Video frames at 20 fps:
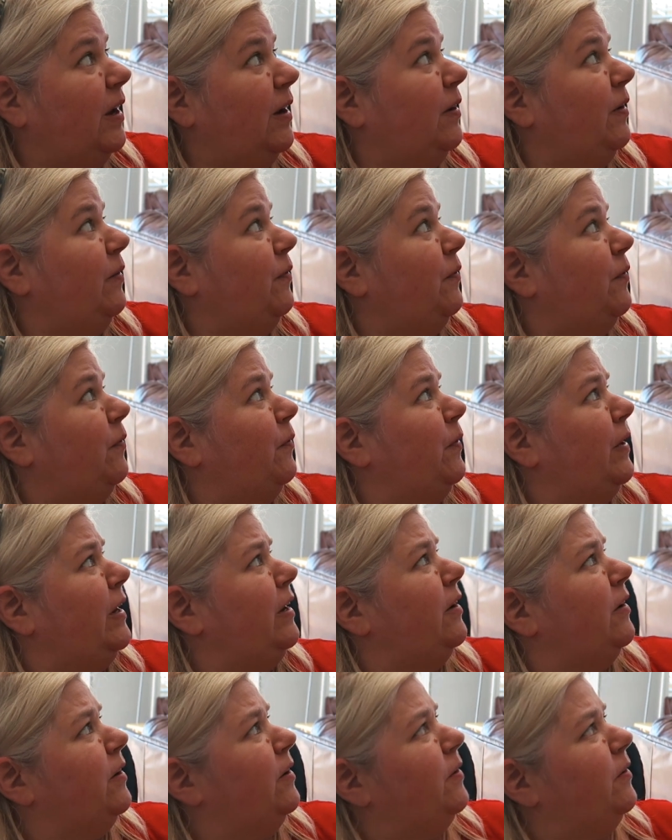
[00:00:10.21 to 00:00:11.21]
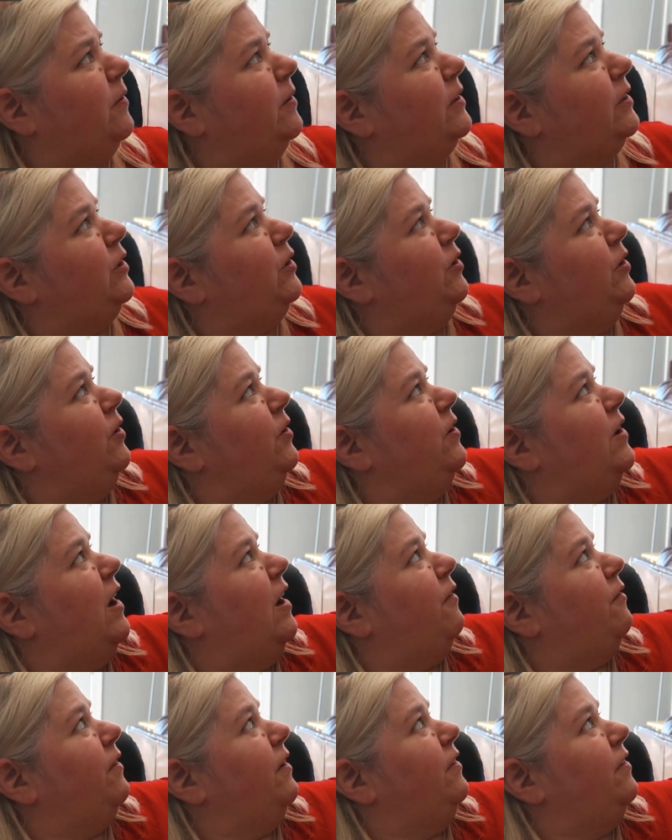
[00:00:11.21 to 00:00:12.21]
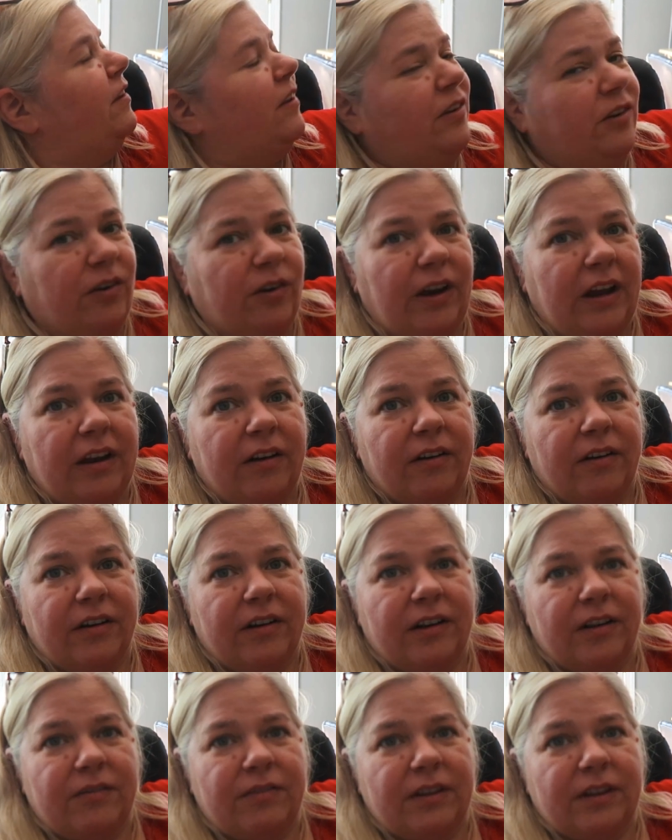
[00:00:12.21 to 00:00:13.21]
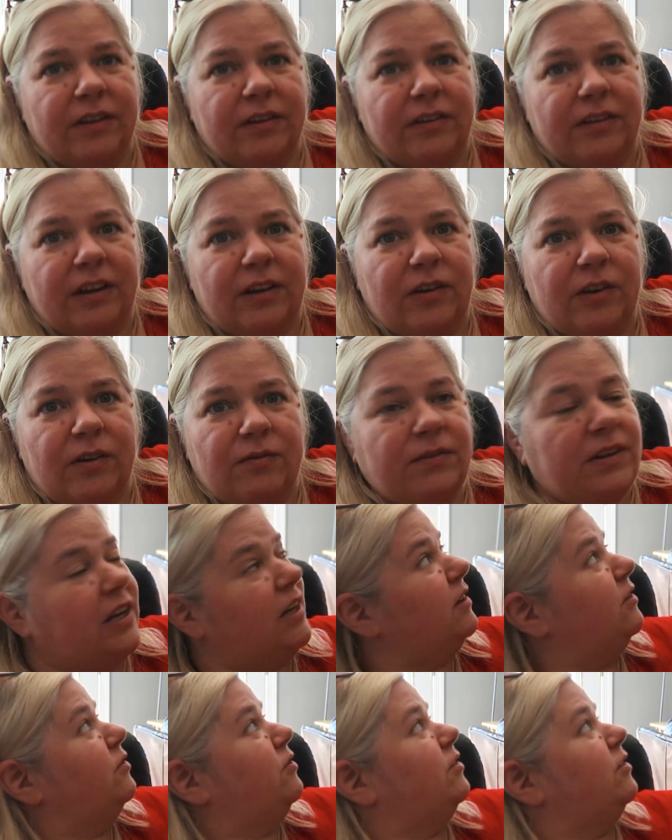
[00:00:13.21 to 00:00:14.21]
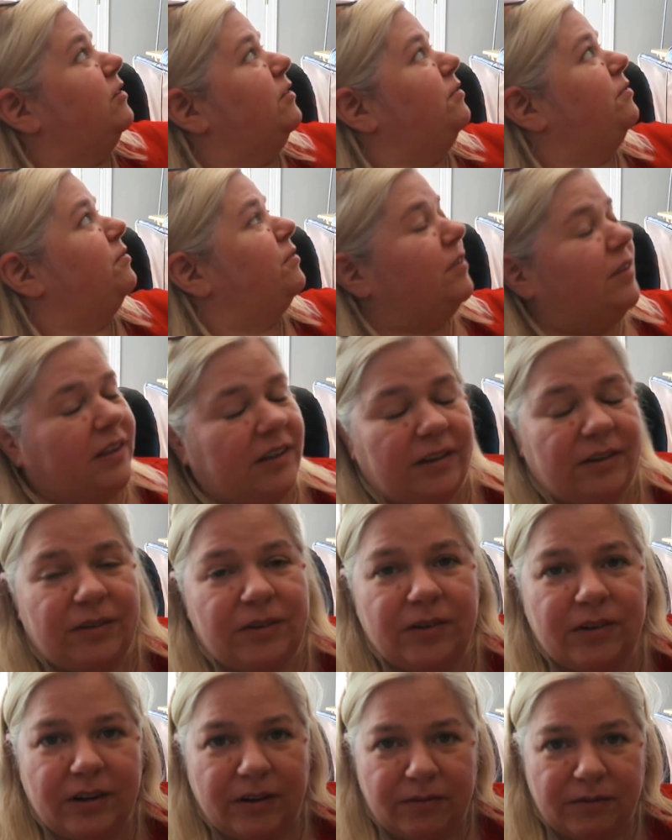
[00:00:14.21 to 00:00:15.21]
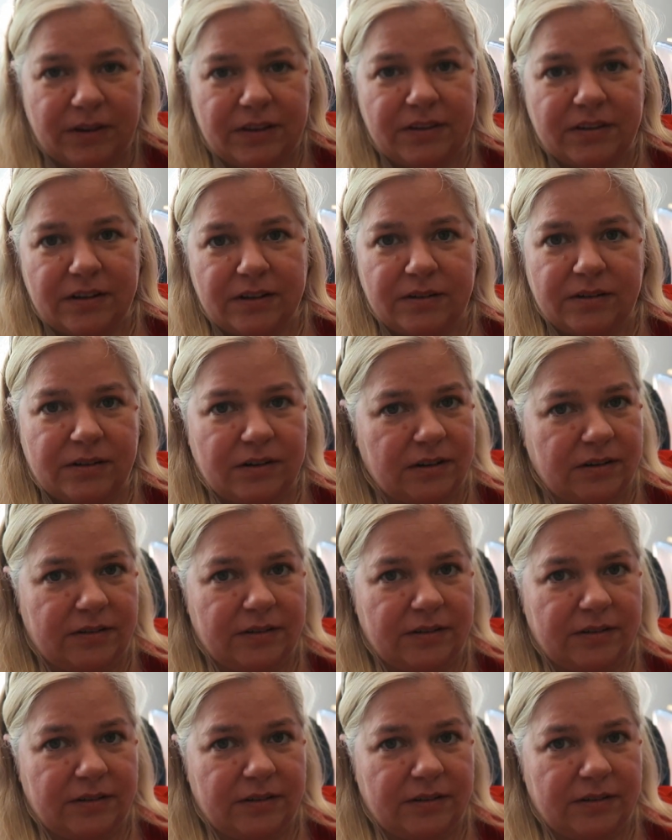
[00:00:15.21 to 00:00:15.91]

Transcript: and we are going, you're not rinsing your hair enough. It looks like you have dandruff. No, you're not rinsing it. No,